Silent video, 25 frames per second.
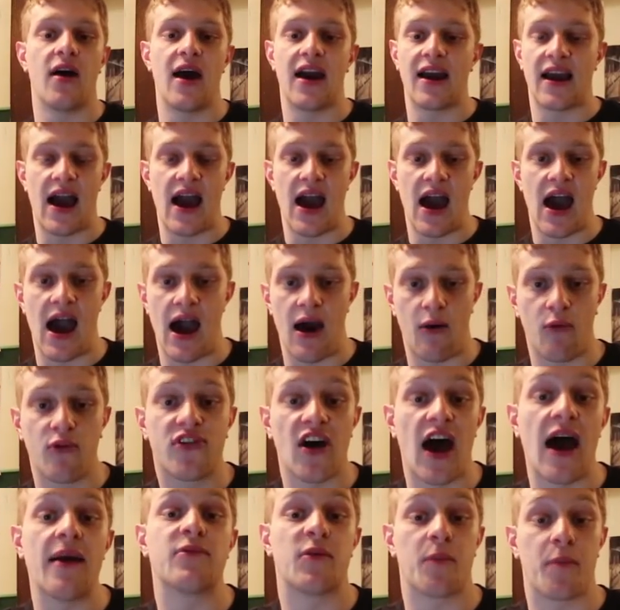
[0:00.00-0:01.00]
Like, I, I,
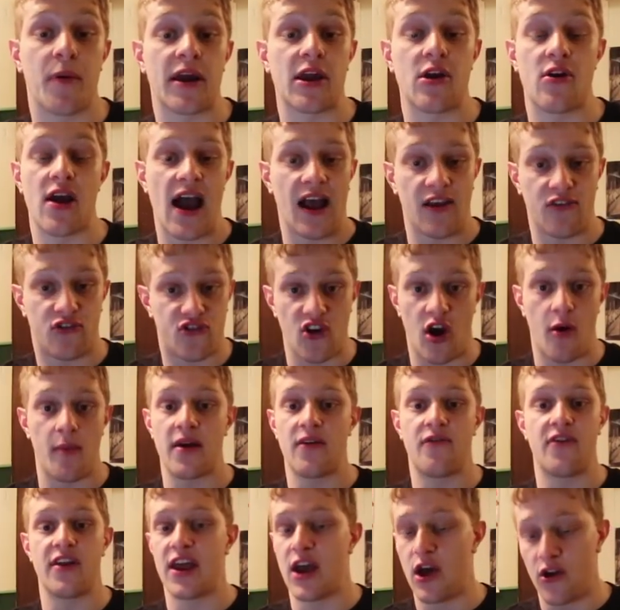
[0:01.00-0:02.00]
was hyped to bring you guys so
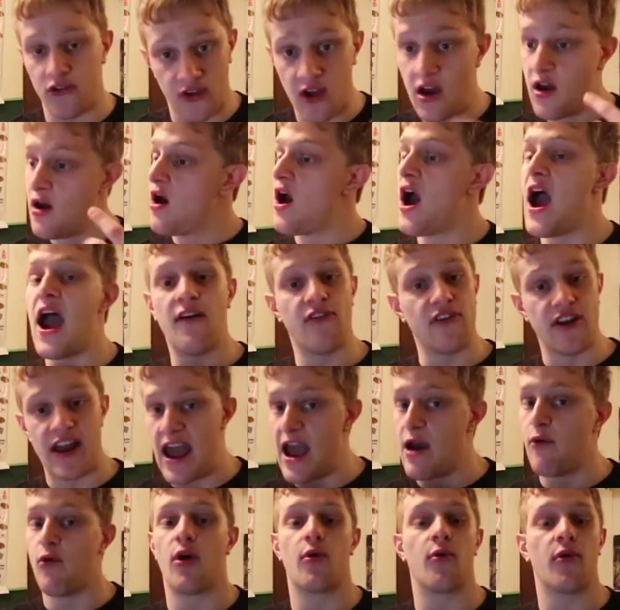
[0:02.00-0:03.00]
many videos every
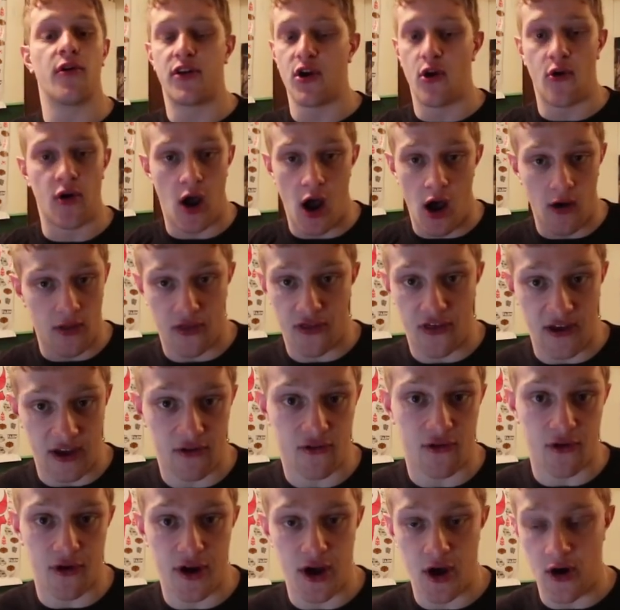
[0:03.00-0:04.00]
day at Woodward doing all the
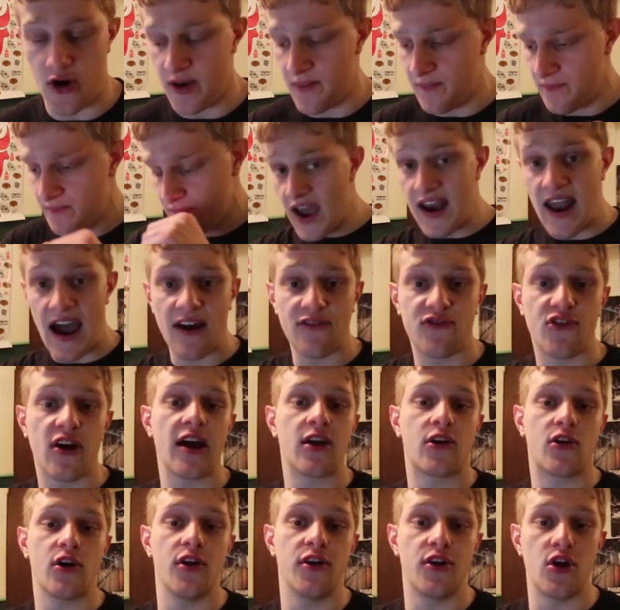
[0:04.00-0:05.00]
things we're doing. And after
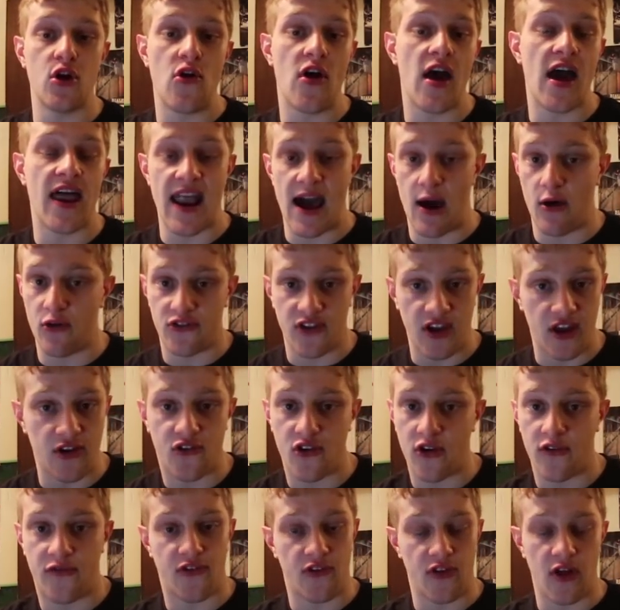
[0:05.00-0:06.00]
I couldn't do that and I was
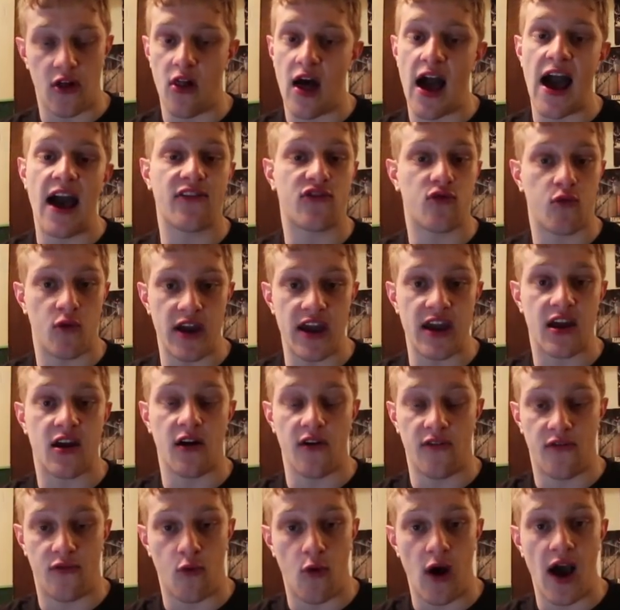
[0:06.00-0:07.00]
injured for the last week
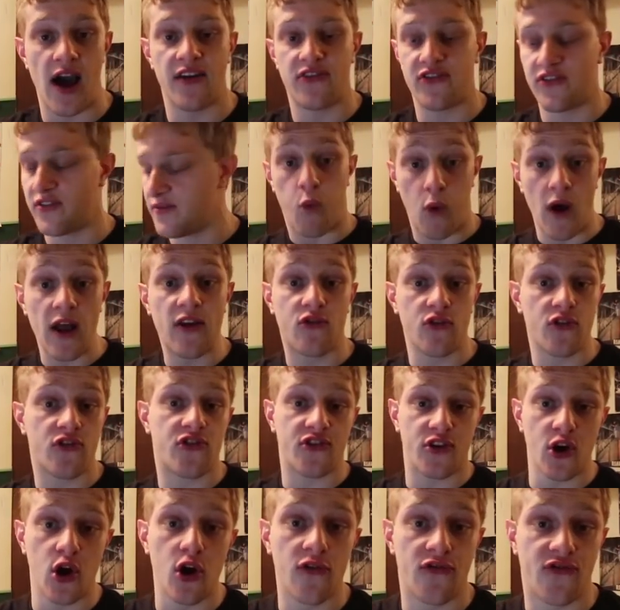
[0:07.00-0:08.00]
of West, which was
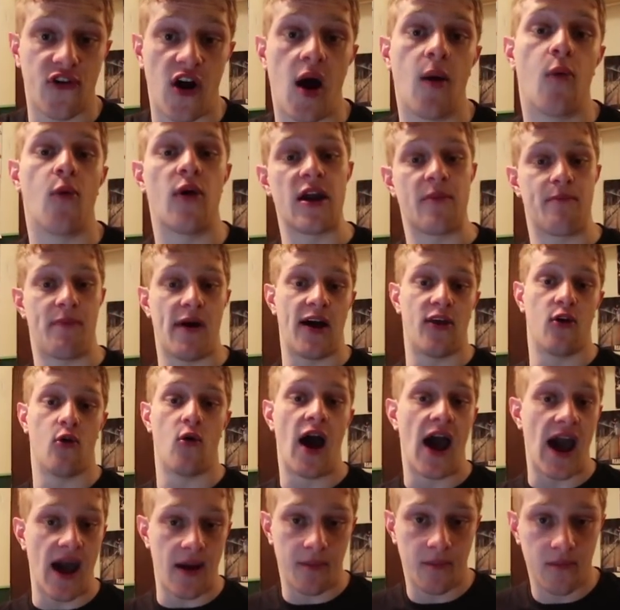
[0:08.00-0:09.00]
Scooter Farm Week, by the
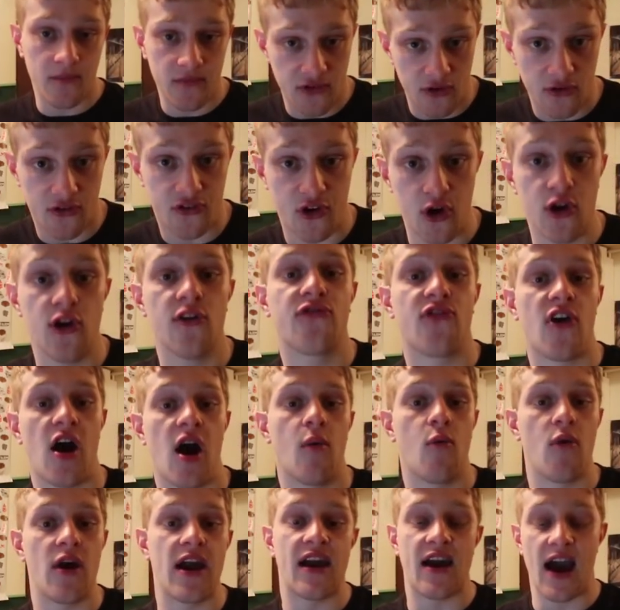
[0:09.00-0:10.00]
way. So Scooter
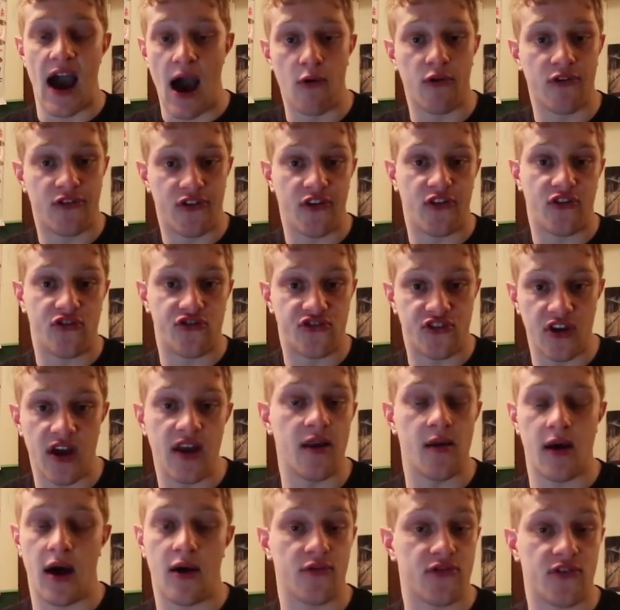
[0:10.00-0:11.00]
Farm Week, I was just
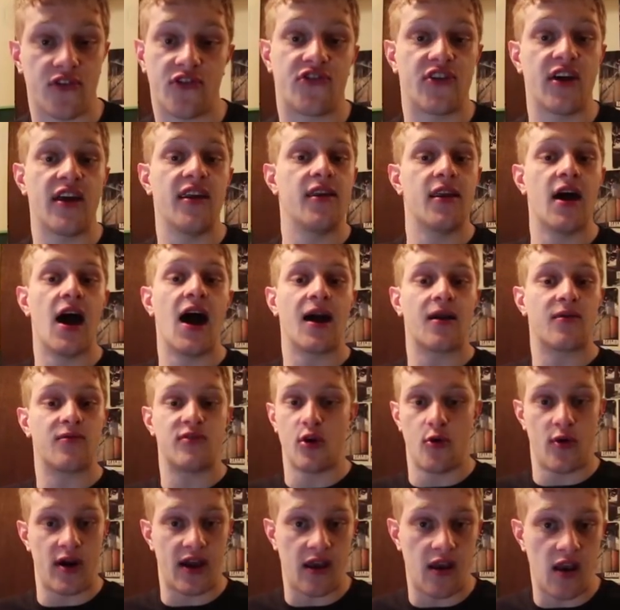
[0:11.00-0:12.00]
sitting, I was a sitting
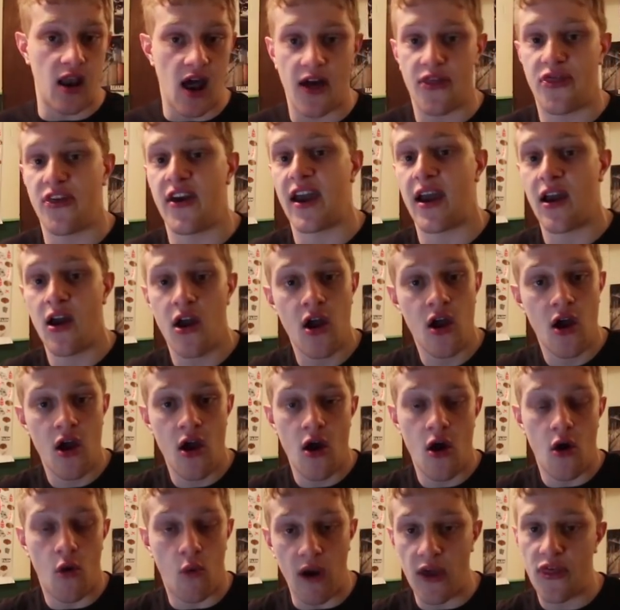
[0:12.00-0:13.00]
duck doing nothing
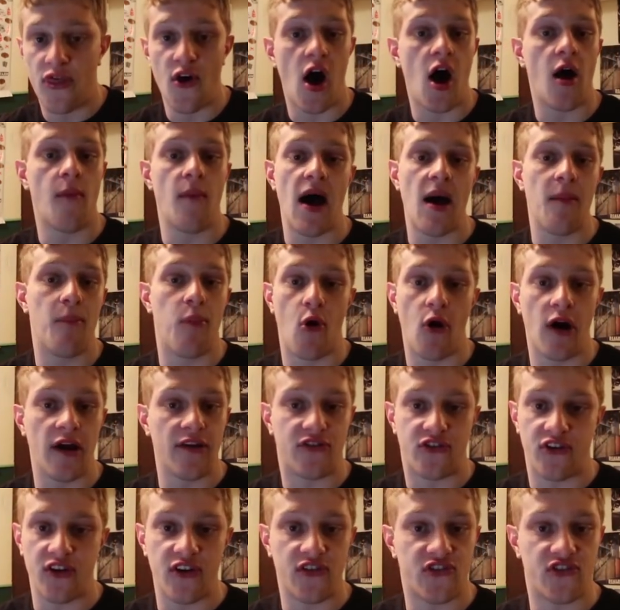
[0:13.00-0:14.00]
with all my
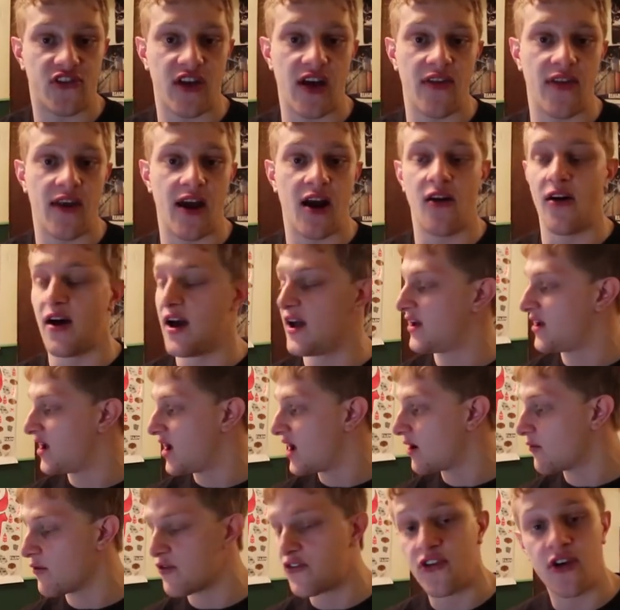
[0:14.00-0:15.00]
boys just sitting there like,
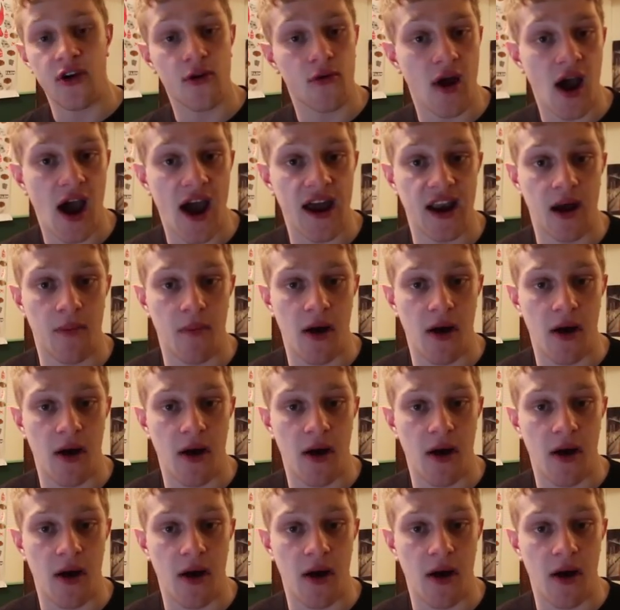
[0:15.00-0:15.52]
yeah, I wish you could ride.